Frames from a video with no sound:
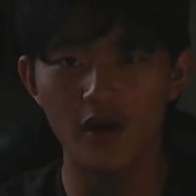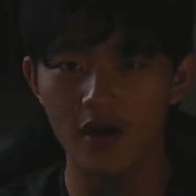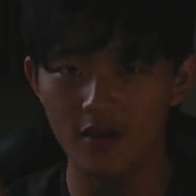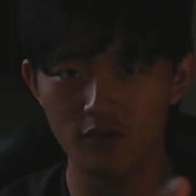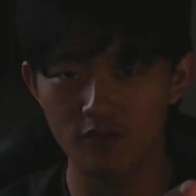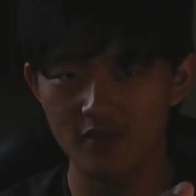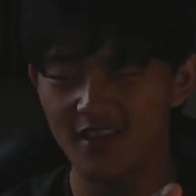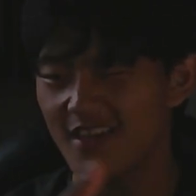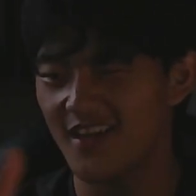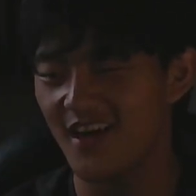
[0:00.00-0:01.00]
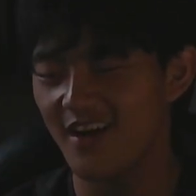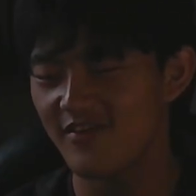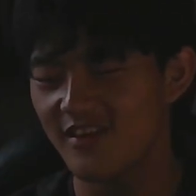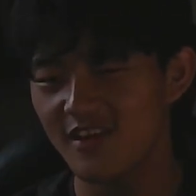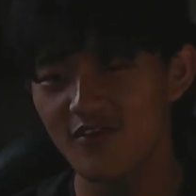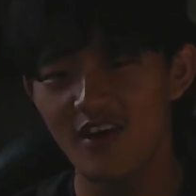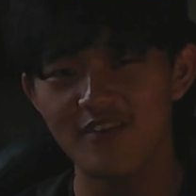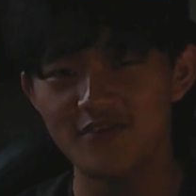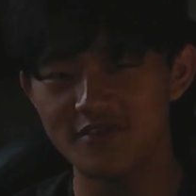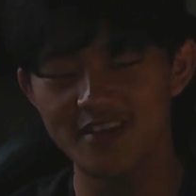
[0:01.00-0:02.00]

to argue. They deny everything you have to